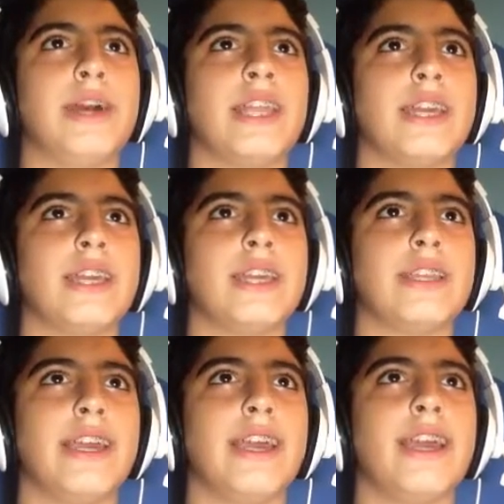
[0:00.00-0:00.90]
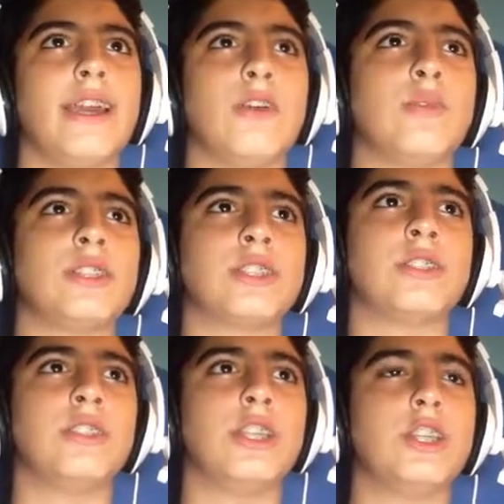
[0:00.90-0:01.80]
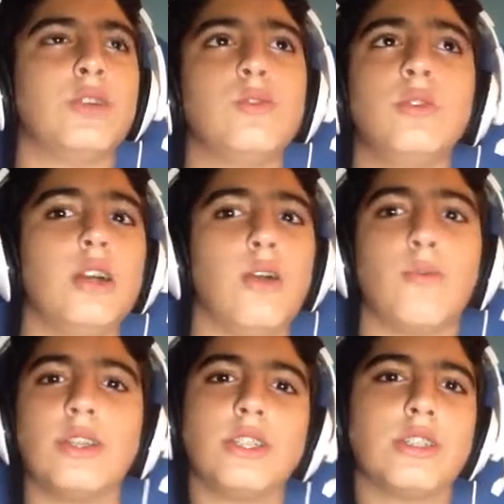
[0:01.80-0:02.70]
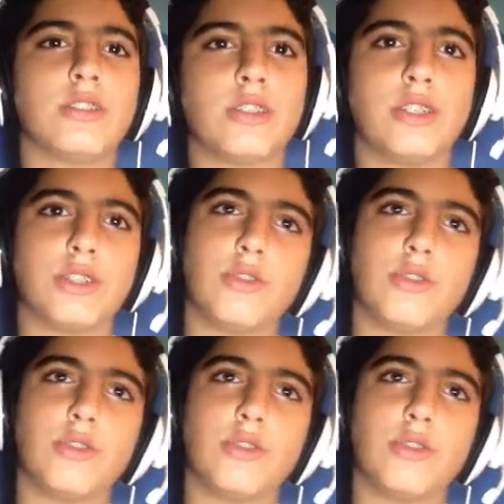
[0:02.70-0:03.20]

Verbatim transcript: Anybody in there? What you gonna do? What you gonna do,